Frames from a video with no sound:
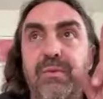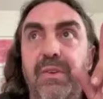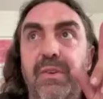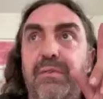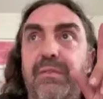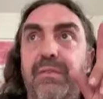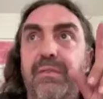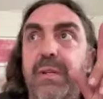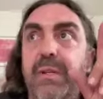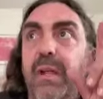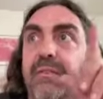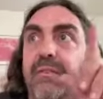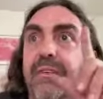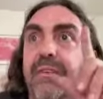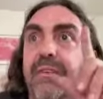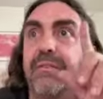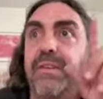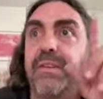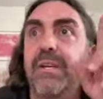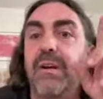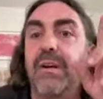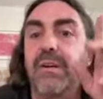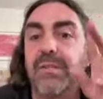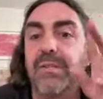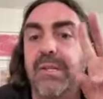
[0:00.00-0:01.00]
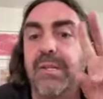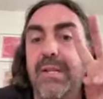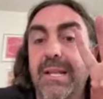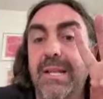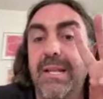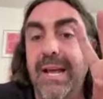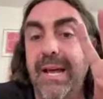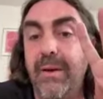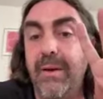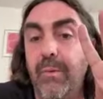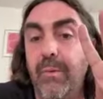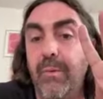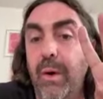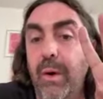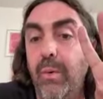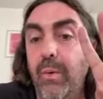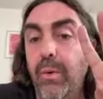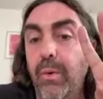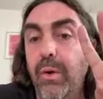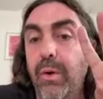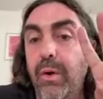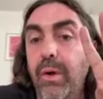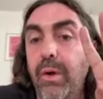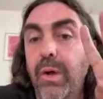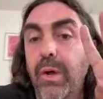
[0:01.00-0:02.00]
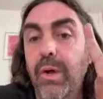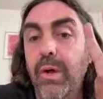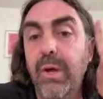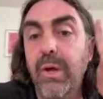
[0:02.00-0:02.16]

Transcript: 50 years, and then they had Raul,